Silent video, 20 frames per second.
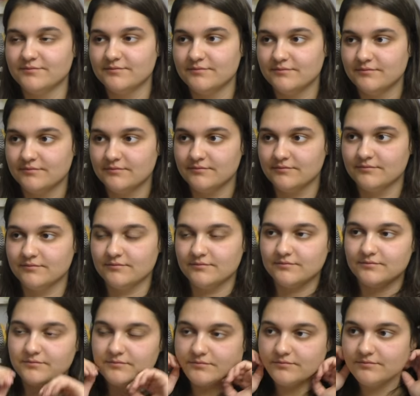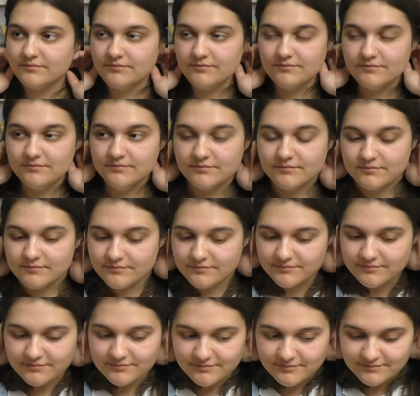
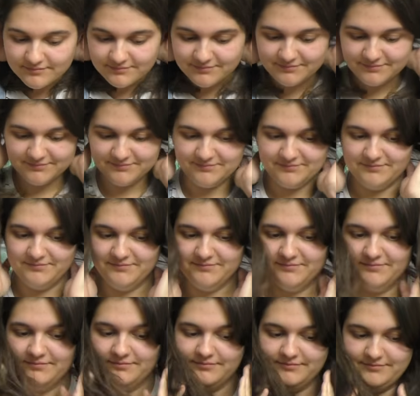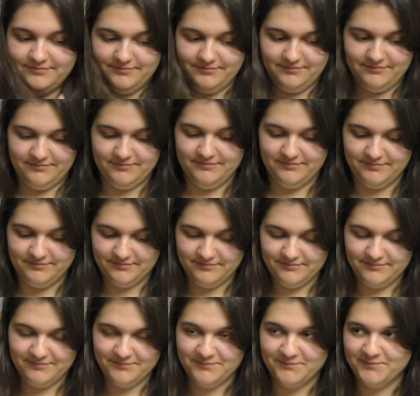
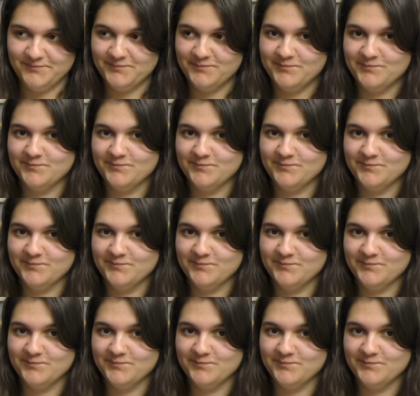[no speech]